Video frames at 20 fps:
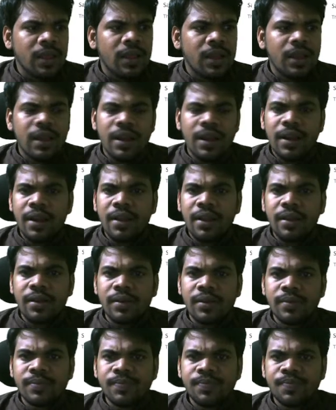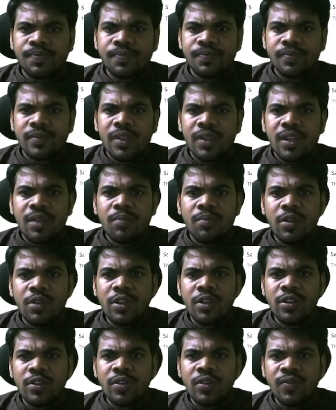and
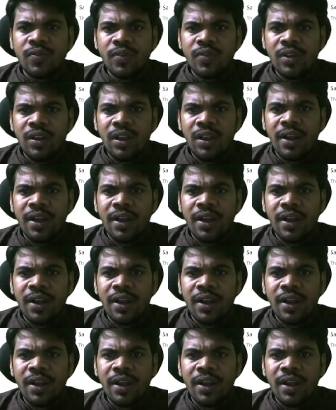mesophyll